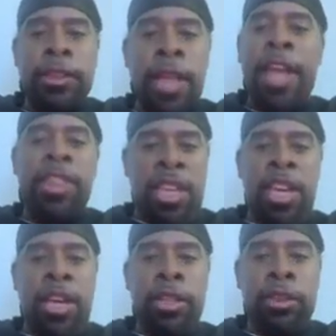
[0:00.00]
like
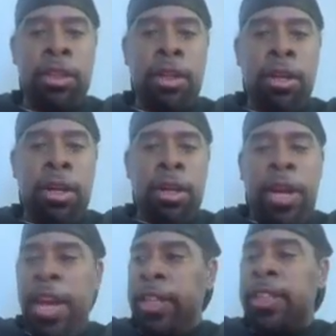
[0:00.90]
this
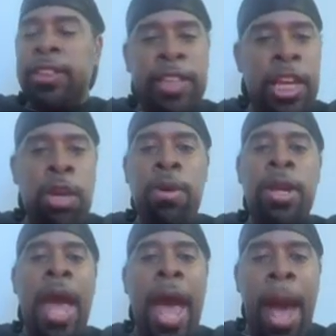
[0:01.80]
is continuing
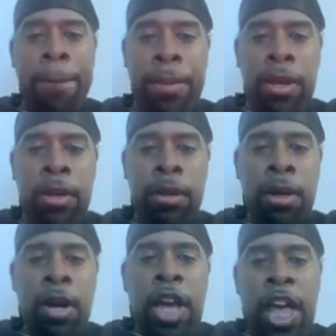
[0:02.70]
to happen
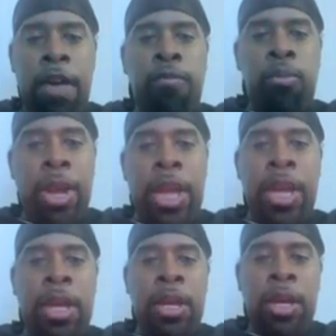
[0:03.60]
if
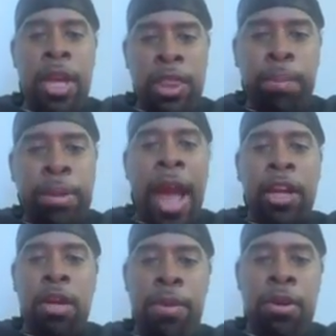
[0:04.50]
we in the
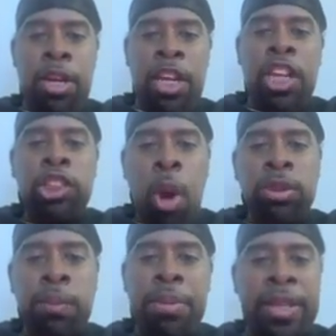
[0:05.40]
black community don't
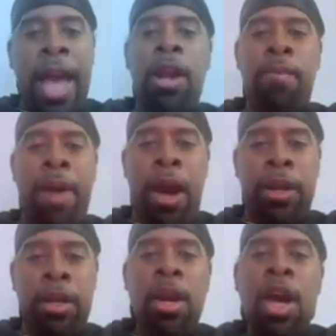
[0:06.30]
speak out about
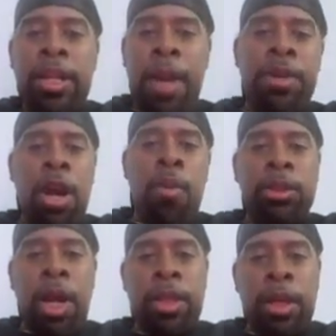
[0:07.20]
it. Let me know
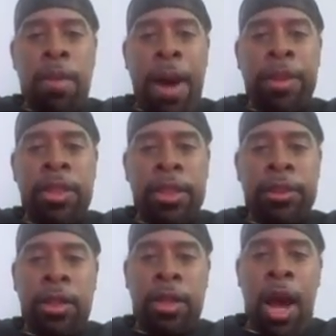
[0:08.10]
what y'all think about this
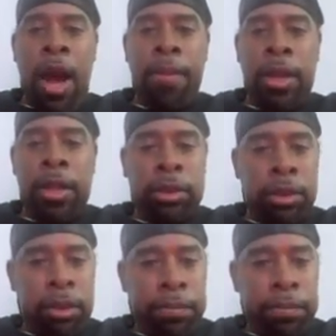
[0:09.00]
in the comments.